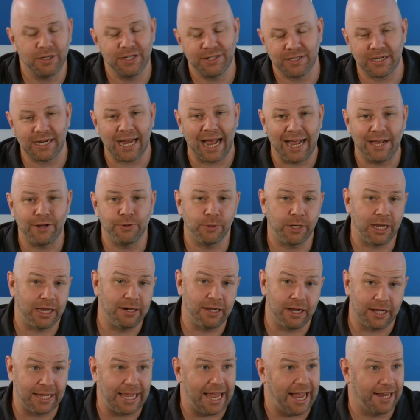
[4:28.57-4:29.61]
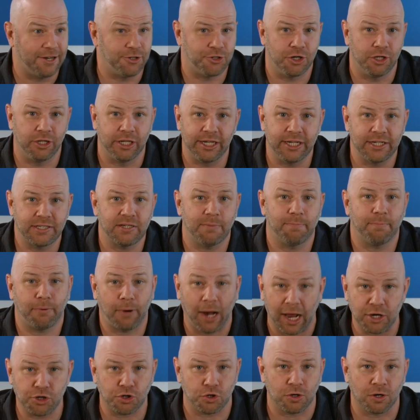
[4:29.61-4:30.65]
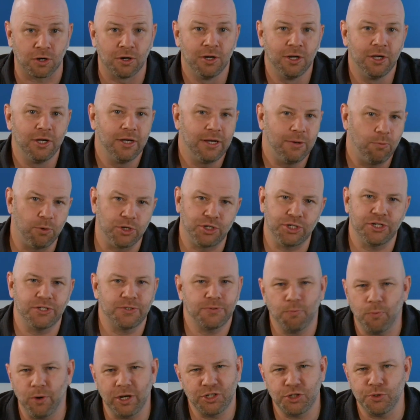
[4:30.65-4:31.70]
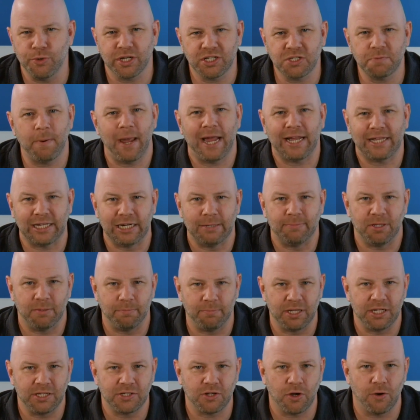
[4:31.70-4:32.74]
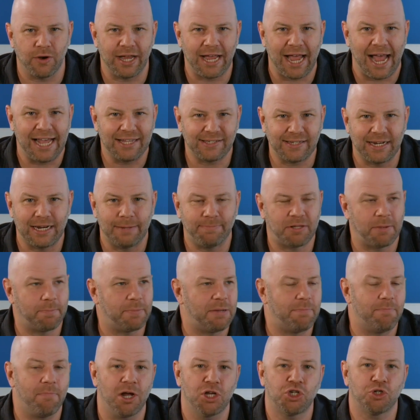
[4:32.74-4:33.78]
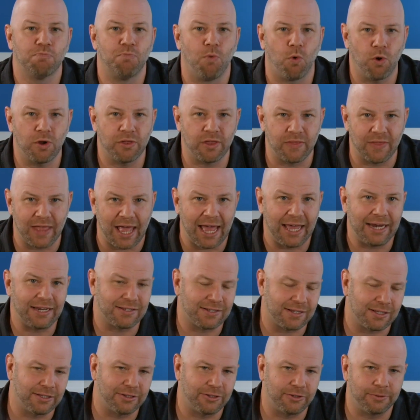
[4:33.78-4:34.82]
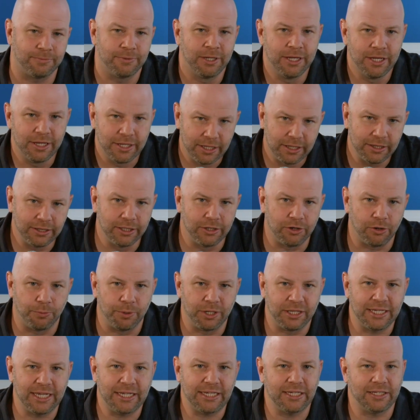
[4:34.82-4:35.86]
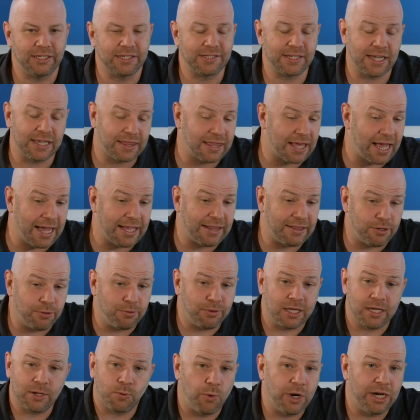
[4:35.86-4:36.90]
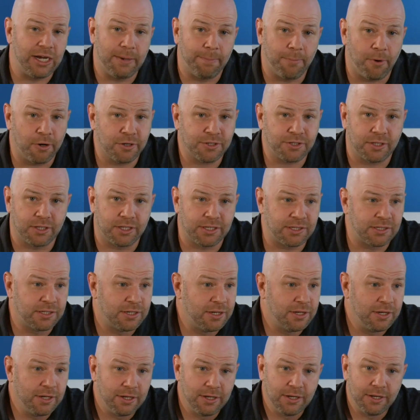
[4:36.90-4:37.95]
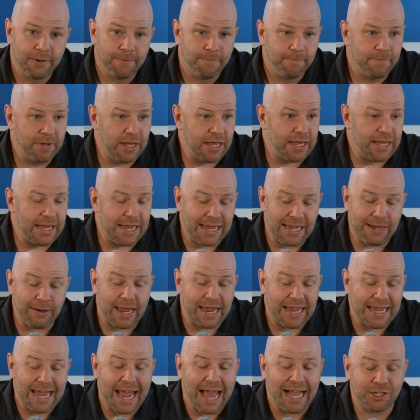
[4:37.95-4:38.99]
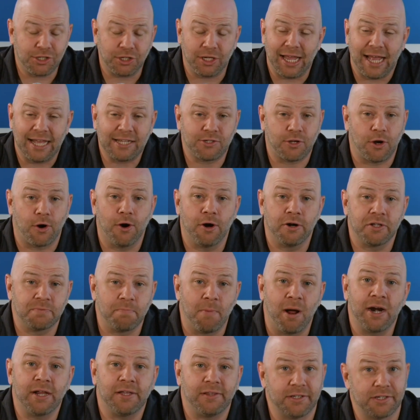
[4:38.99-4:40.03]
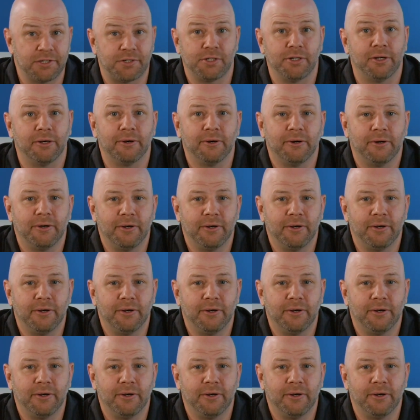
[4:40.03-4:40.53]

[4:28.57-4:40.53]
He's a guy who can occasionally get some pressure, which is what you expected him to be. So asking him to be much more than that is a little ridiculous. I do think Whitney Merciless. He actually has to earn his money this year.